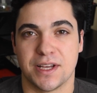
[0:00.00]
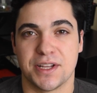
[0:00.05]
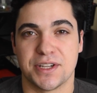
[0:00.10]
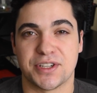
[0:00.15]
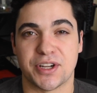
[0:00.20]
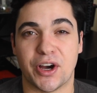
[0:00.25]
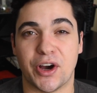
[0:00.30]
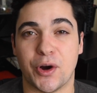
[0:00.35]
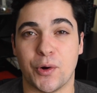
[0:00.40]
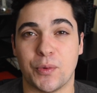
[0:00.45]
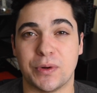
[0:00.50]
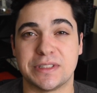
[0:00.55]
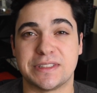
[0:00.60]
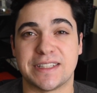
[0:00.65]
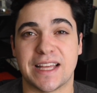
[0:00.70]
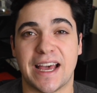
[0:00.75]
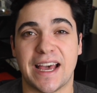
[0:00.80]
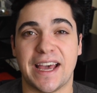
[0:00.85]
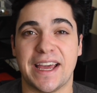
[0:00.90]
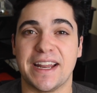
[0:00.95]
So with
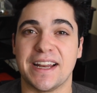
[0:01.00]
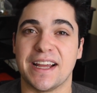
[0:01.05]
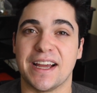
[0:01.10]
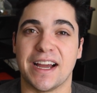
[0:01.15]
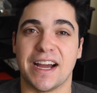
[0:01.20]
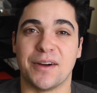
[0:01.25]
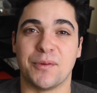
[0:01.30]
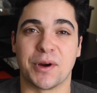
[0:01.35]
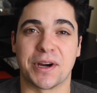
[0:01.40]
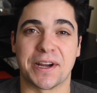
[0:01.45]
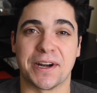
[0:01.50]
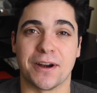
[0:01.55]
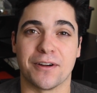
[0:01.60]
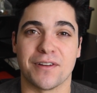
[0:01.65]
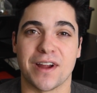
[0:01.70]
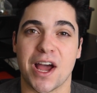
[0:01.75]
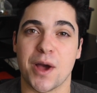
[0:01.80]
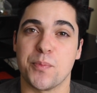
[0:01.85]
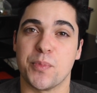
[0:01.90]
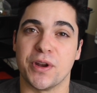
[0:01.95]
that, we're going to
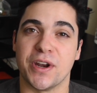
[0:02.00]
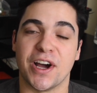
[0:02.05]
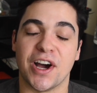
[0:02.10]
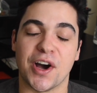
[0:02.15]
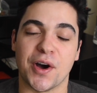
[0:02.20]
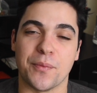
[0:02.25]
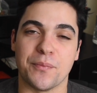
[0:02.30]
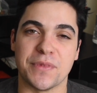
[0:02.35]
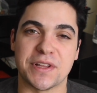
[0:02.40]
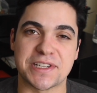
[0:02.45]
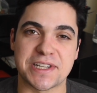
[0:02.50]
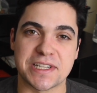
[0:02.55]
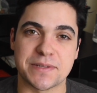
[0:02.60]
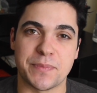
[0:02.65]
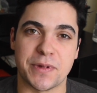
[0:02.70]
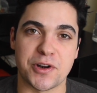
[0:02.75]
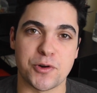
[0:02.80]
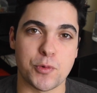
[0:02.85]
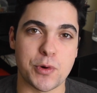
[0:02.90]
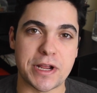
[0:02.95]
wrap it up. This has
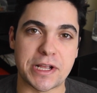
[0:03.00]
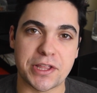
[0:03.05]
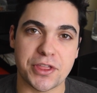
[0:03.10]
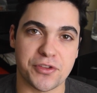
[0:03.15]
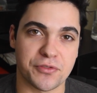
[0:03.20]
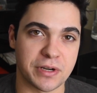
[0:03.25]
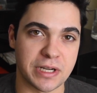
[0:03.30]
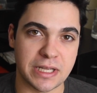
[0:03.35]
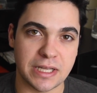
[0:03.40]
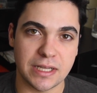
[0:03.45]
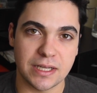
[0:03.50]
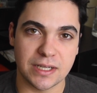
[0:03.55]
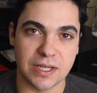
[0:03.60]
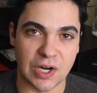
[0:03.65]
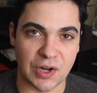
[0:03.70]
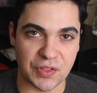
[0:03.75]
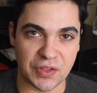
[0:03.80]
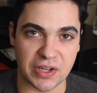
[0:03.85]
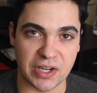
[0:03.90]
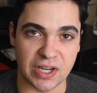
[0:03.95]
been week 3
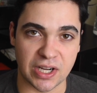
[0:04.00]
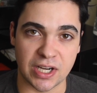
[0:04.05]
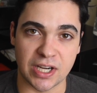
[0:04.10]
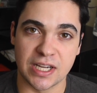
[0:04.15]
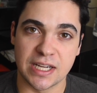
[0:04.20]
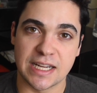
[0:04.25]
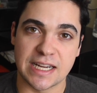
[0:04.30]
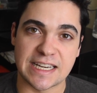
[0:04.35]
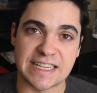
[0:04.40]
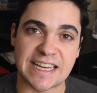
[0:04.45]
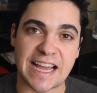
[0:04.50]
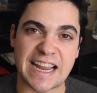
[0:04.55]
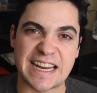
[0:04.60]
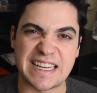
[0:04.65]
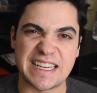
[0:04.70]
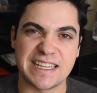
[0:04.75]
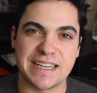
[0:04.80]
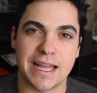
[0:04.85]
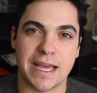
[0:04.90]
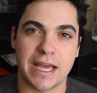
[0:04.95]
on the
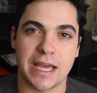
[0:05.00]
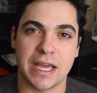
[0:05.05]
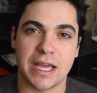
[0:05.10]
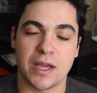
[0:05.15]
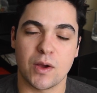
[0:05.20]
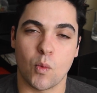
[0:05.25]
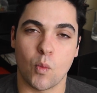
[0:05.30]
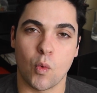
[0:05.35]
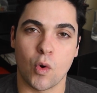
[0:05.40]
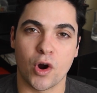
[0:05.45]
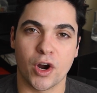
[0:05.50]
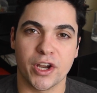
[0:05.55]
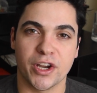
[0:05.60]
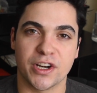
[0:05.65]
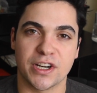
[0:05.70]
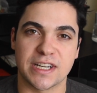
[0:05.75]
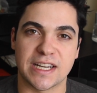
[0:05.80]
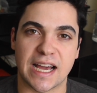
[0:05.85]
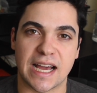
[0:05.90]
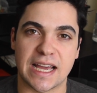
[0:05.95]
90-day
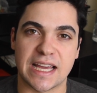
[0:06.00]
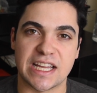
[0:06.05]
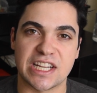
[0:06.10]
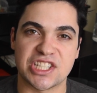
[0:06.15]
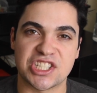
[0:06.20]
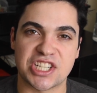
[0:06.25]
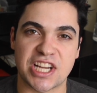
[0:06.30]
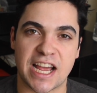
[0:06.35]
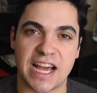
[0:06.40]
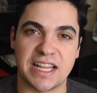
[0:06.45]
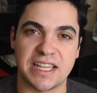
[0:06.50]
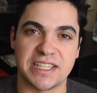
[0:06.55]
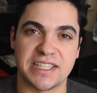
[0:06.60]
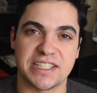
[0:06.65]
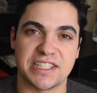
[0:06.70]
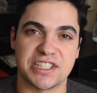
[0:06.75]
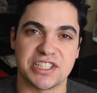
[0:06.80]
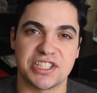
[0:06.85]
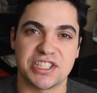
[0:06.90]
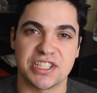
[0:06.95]
Warrior Diet
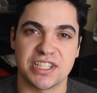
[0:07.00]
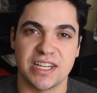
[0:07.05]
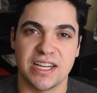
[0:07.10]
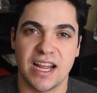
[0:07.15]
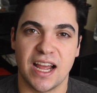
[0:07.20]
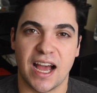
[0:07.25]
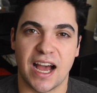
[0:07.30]
Challenge.